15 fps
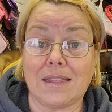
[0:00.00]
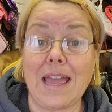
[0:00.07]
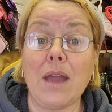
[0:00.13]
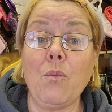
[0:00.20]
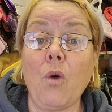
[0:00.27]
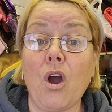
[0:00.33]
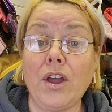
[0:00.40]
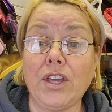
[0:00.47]
They
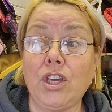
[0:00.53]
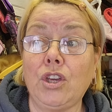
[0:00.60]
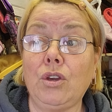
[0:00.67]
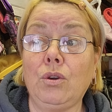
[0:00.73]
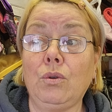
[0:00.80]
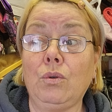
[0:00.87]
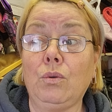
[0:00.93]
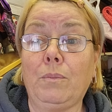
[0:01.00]
want
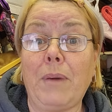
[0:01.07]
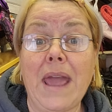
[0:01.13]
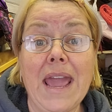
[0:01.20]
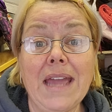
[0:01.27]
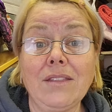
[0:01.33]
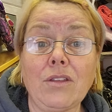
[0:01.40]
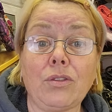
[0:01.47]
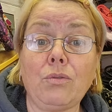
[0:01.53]
you
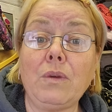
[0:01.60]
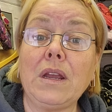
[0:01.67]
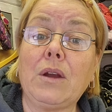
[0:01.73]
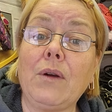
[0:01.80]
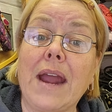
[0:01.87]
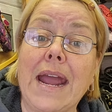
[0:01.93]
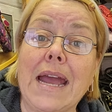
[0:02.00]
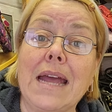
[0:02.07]
paying the
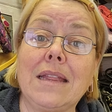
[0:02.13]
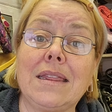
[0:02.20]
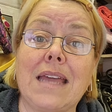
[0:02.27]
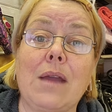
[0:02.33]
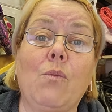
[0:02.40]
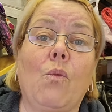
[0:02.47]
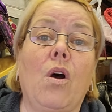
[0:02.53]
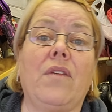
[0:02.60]
$3,000.
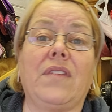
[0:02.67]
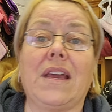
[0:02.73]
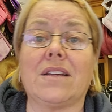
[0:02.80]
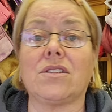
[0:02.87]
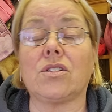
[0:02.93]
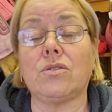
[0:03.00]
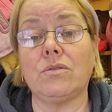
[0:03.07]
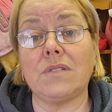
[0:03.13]
They want the
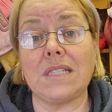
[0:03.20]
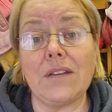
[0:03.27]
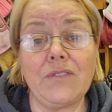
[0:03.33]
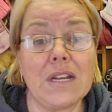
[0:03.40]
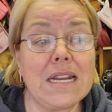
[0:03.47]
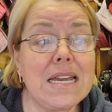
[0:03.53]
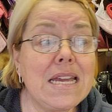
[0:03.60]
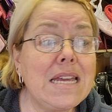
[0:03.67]

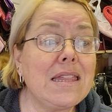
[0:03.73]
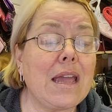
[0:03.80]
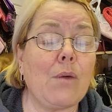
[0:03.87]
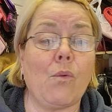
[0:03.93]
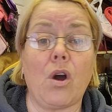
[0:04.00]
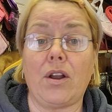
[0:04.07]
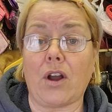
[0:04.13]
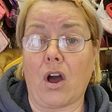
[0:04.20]
exclusivity. They
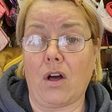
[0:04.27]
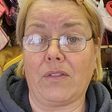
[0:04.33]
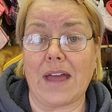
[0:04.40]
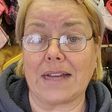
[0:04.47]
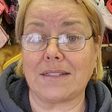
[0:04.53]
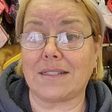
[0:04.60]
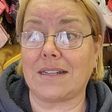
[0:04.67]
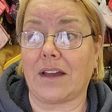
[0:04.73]
want all
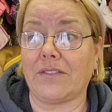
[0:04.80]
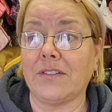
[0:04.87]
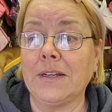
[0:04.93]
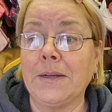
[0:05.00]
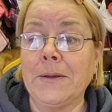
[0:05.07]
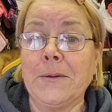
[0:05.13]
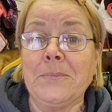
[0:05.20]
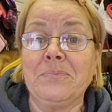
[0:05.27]
that stuff.
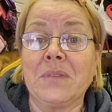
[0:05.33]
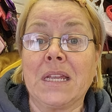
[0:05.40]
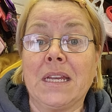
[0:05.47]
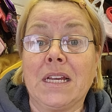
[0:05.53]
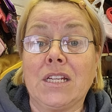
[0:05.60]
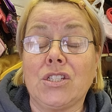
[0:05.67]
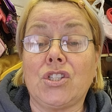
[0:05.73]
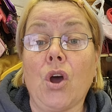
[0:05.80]

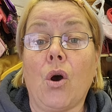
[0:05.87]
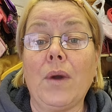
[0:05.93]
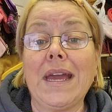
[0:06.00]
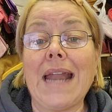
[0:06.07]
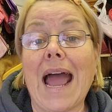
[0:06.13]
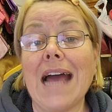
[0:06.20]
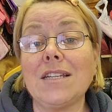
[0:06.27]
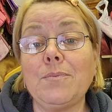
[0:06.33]
So
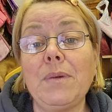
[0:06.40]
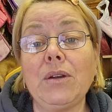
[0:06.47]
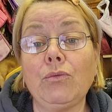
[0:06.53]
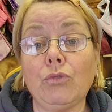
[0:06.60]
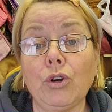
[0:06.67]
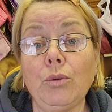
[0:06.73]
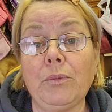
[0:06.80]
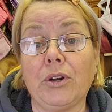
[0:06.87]
it has been
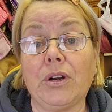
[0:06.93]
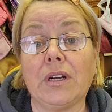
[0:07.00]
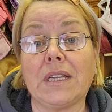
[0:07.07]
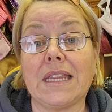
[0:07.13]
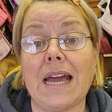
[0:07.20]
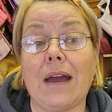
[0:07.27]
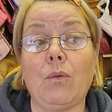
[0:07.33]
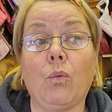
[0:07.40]
rumored
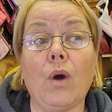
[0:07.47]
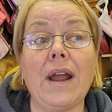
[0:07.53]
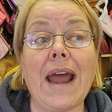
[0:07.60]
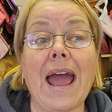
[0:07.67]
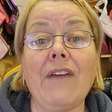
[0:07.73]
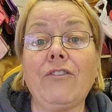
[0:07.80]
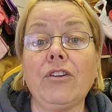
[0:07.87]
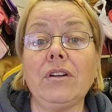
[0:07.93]
that
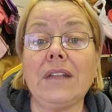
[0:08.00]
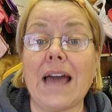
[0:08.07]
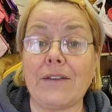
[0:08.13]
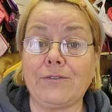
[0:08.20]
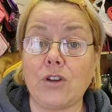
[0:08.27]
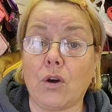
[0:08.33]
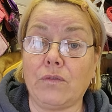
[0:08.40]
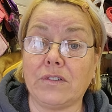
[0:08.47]
whatever
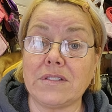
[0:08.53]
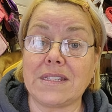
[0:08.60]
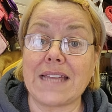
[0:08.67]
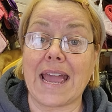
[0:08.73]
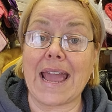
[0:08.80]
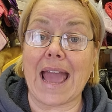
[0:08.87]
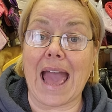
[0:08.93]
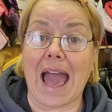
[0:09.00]
leftovers
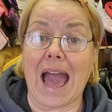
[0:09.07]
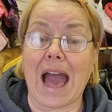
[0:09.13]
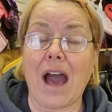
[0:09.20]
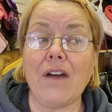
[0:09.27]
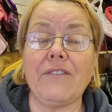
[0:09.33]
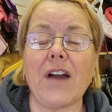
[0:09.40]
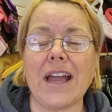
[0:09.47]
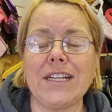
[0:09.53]
they
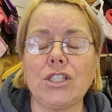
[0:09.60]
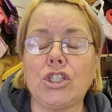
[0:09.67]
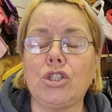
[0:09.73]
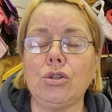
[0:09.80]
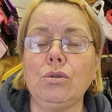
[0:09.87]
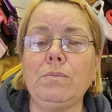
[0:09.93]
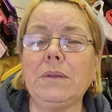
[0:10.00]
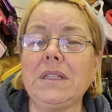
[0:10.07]
have, I
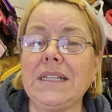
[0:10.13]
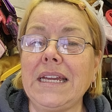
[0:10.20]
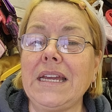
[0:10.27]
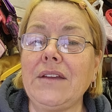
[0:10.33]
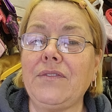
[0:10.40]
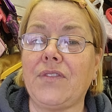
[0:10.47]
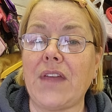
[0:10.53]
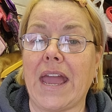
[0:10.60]
do
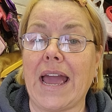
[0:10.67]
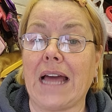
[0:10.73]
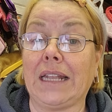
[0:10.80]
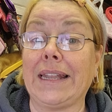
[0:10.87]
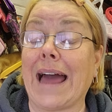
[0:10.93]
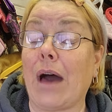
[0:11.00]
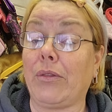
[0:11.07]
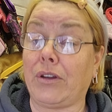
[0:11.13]
believe they
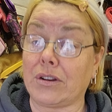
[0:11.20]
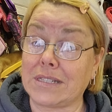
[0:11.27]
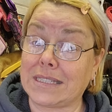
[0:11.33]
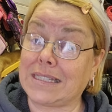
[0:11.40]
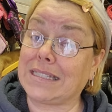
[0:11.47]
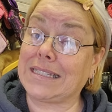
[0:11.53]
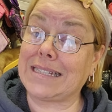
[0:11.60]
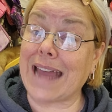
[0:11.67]
allow their
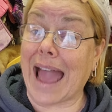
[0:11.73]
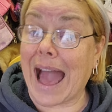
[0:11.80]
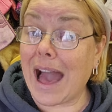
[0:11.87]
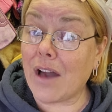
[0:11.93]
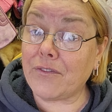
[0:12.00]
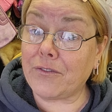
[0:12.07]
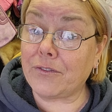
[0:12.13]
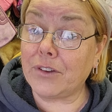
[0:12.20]

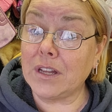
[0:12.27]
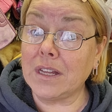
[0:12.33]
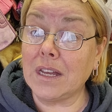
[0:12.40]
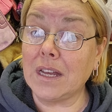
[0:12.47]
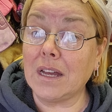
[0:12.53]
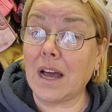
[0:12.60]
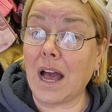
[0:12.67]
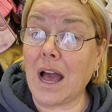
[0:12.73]
staff
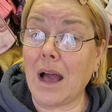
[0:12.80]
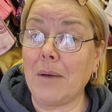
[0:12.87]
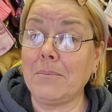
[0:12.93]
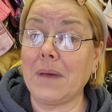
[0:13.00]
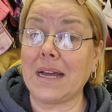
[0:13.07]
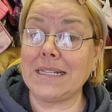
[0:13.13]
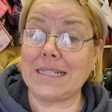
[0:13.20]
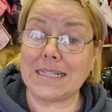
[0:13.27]

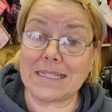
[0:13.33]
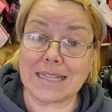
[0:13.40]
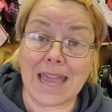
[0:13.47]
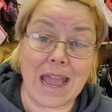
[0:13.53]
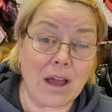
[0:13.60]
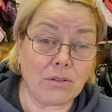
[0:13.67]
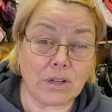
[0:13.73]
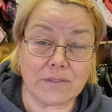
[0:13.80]
a
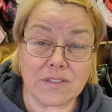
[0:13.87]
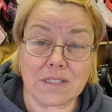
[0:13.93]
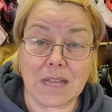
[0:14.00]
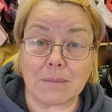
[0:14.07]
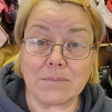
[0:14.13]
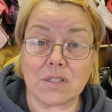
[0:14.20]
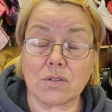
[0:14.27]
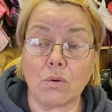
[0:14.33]
discount of
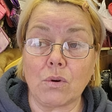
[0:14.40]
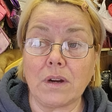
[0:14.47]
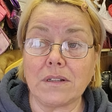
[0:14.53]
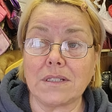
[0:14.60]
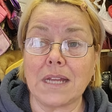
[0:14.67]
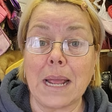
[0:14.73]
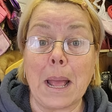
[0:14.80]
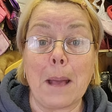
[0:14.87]
some
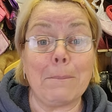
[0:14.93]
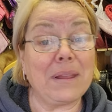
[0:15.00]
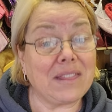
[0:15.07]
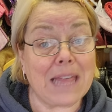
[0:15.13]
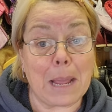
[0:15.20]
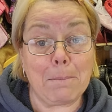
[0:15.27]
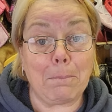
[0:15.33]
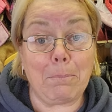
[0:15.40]
sort, but
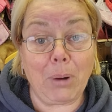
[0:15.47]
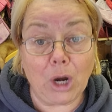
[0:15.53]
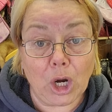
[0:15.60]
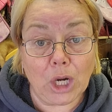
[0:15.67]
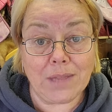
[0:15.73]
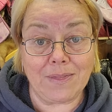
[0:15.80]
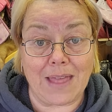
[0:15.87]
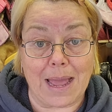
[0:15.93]
they
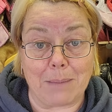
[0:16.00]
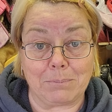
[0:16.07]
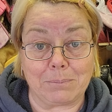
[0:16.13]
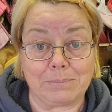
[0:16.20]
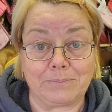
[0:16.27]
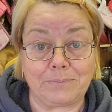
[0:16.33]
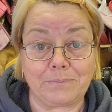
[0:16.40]
burn them.